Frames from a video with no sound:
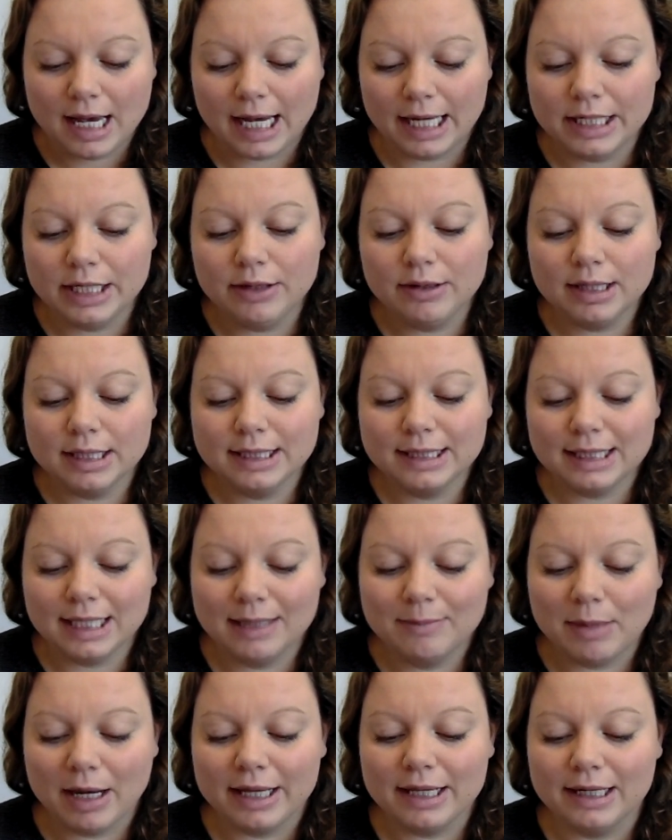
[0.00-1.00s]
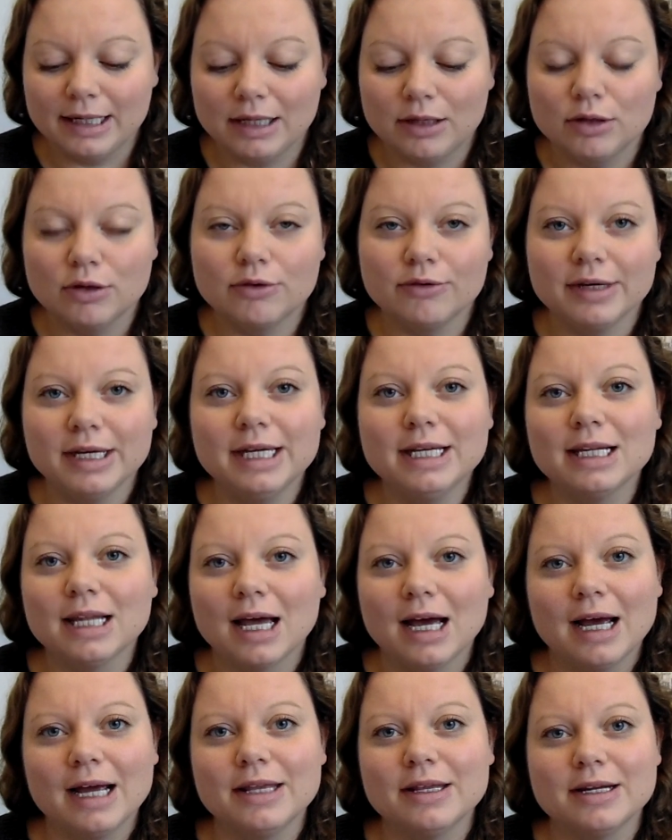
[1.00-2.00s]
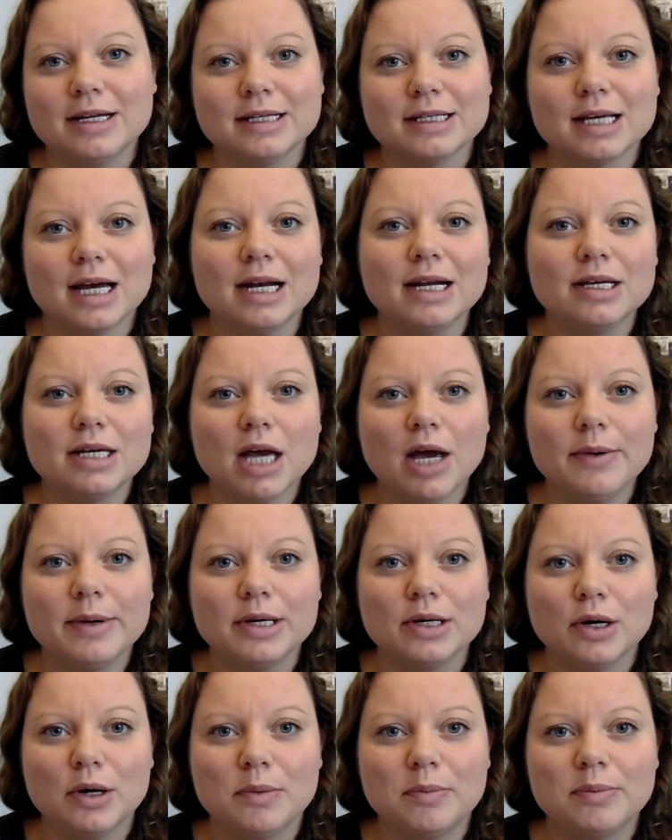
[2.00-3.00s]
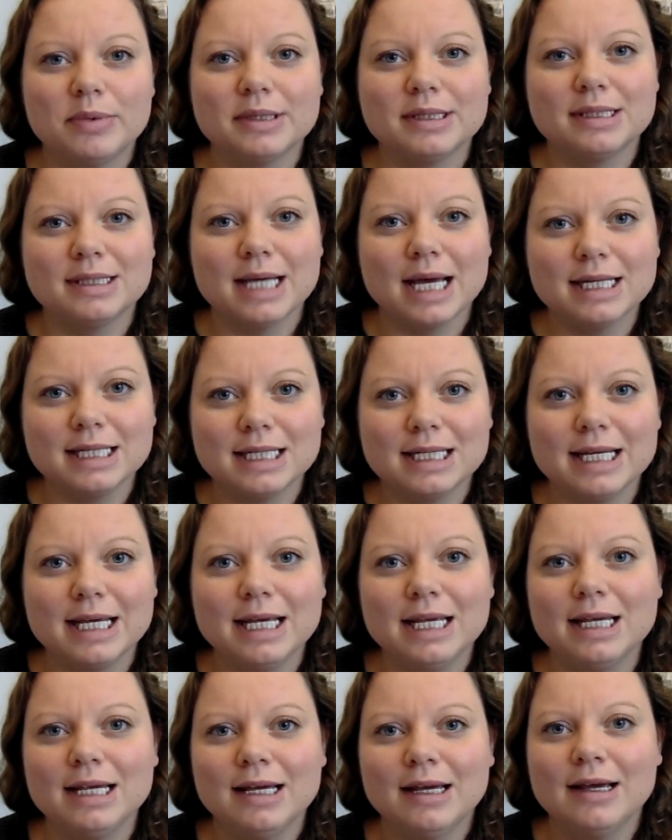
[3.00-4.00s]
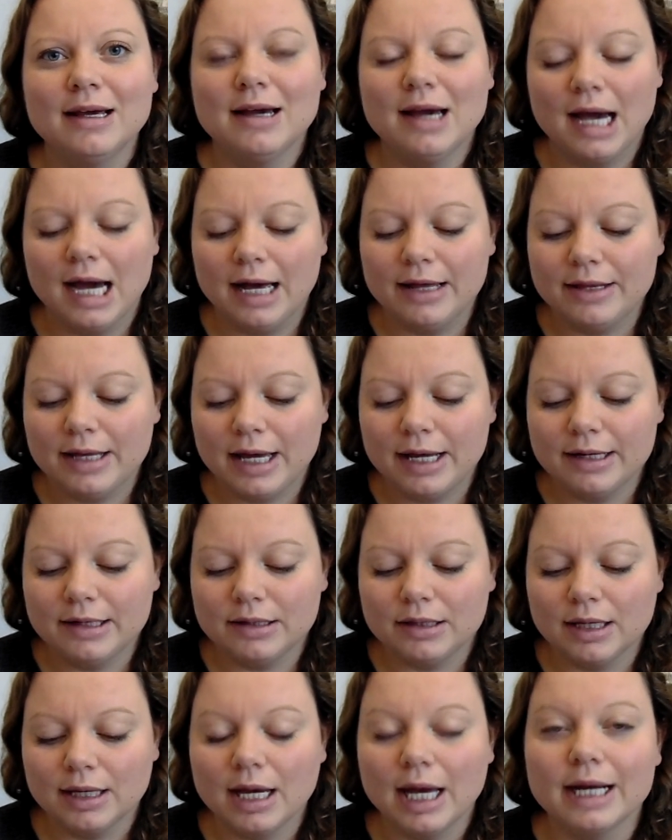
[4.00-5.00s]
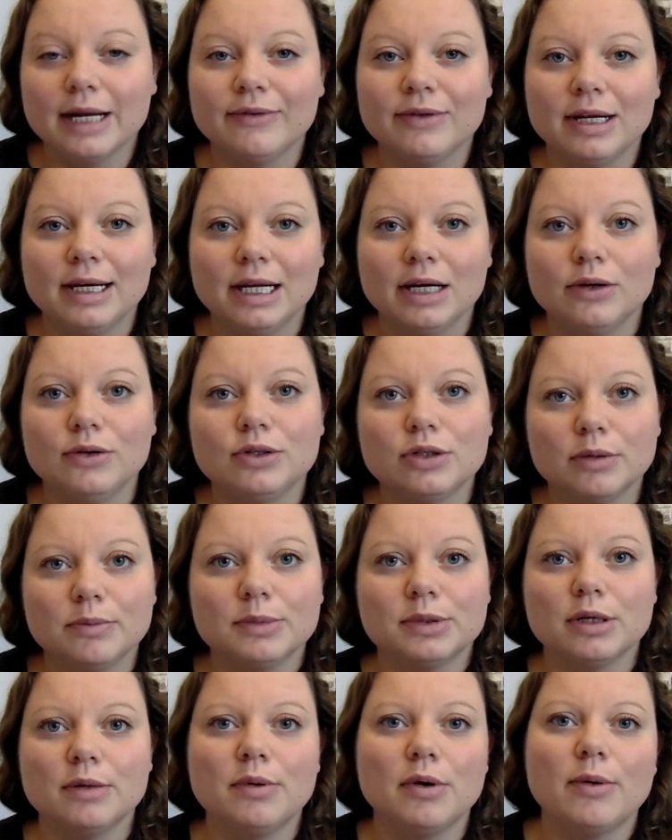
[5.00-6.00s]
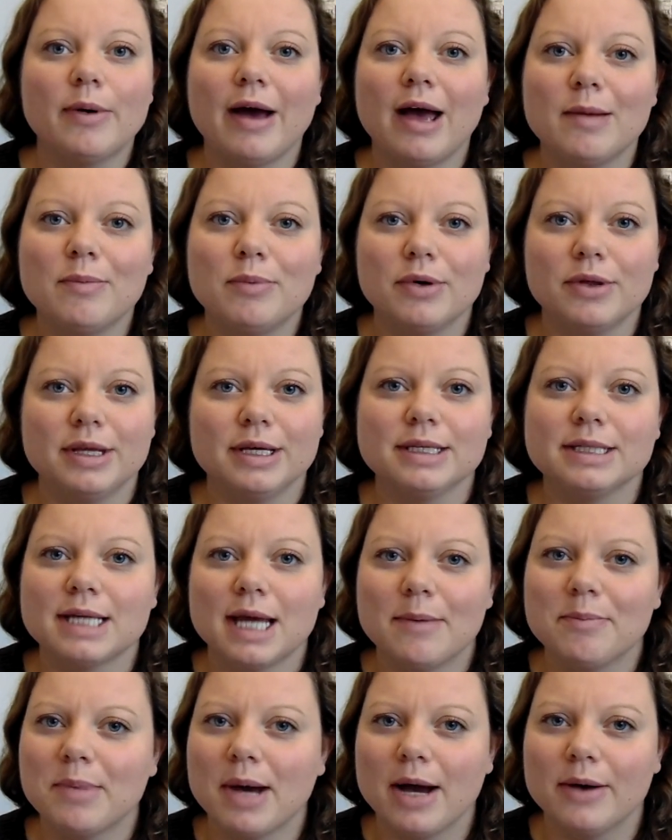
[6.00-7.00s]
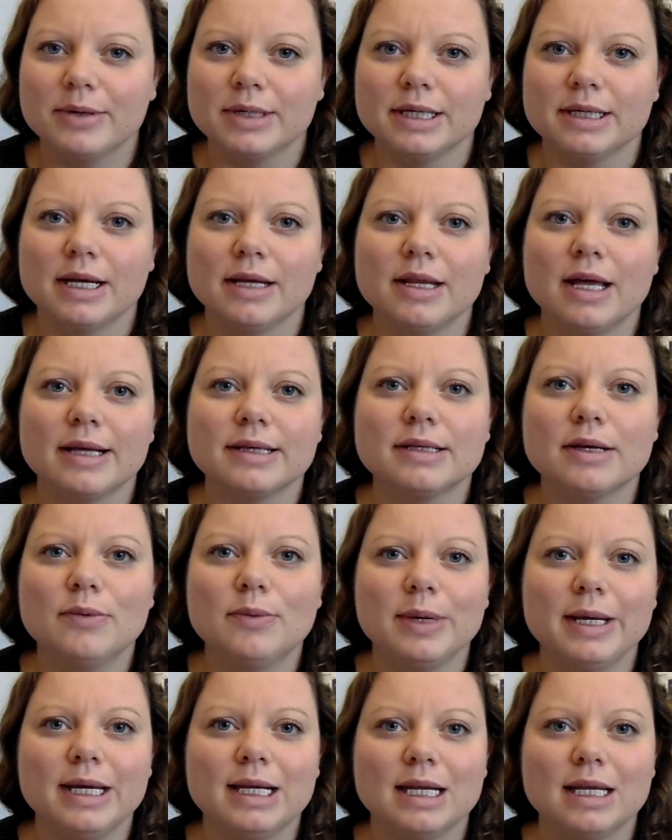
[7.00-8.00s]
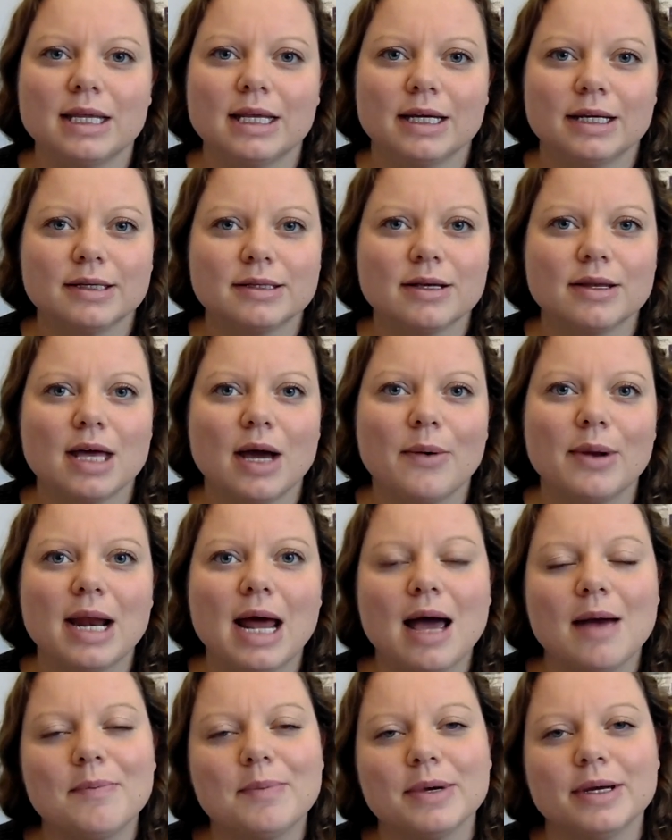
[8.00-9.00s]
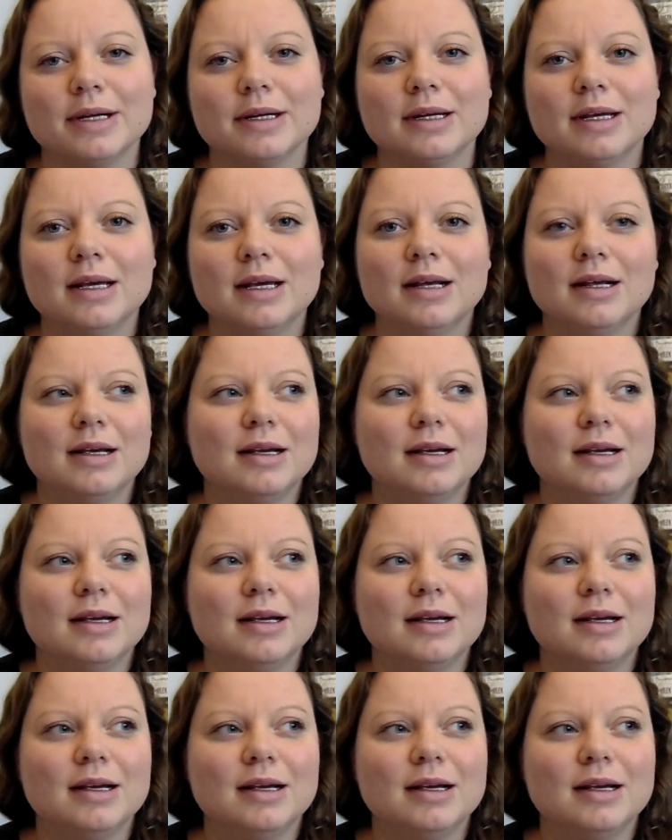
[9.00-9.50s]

And you can see by the little green line that it's kind of going up steadily, and then the little jumps up where I put this £10 in, and that's a weekly thing. So that will happen,